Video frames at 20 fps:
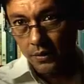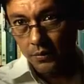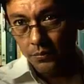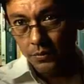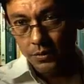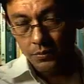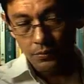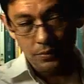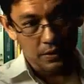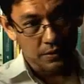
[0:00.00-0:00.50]

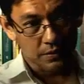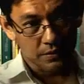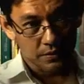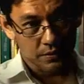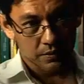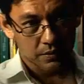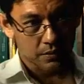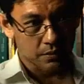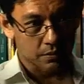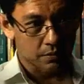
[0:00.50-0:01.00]
which
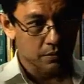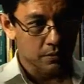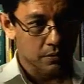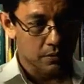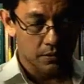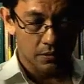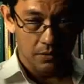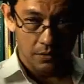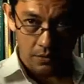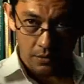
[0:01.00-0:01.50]
means
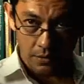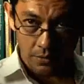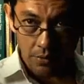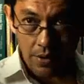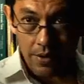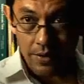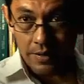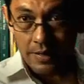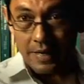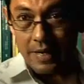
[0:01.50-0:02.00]
this is a
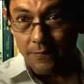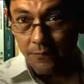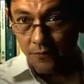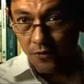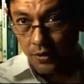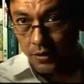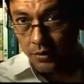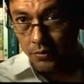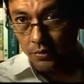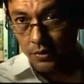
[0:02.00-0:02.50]
great leap
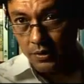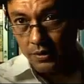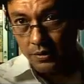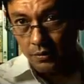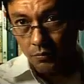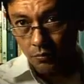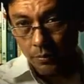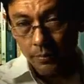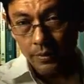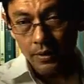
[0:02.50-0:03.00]
for
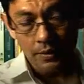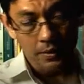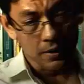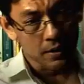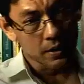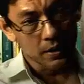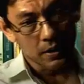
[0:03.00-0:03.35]
Indonesian women.